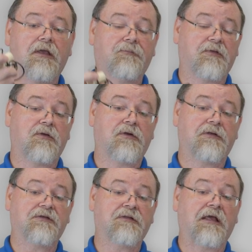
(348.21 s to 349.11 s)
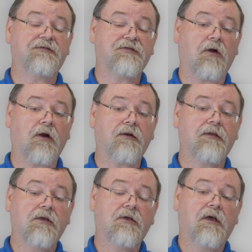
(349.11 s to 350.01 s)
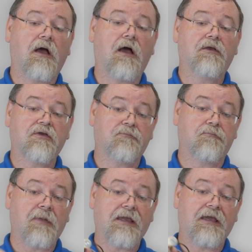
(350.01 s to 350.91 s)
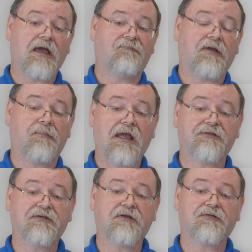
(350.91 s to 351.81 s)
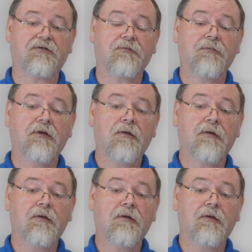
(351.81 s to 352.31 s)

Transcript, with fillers: If the unit does not start, uh, you may have a bad sensor,